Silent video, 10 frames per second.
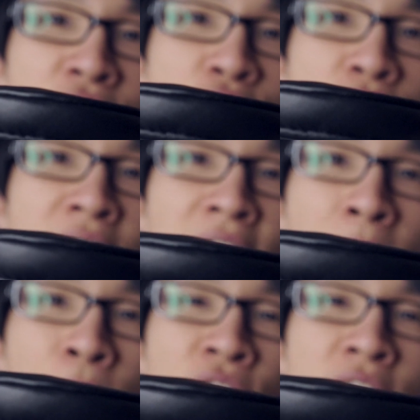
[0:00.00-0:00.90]
so the
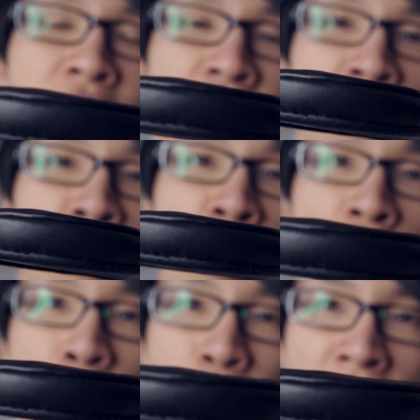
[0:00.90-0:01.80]
comfort is a
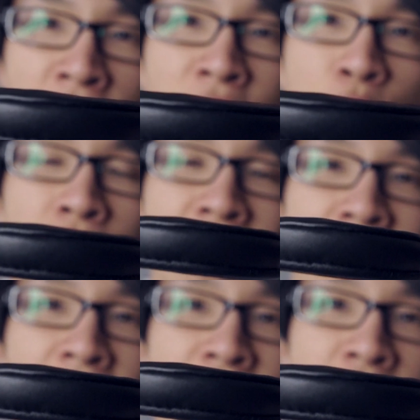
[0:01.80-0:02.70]
lot better with the
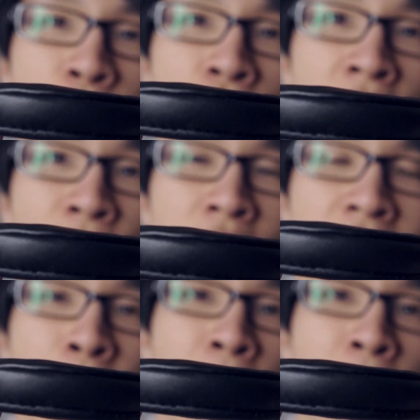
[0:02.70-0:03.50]
ESW11 ear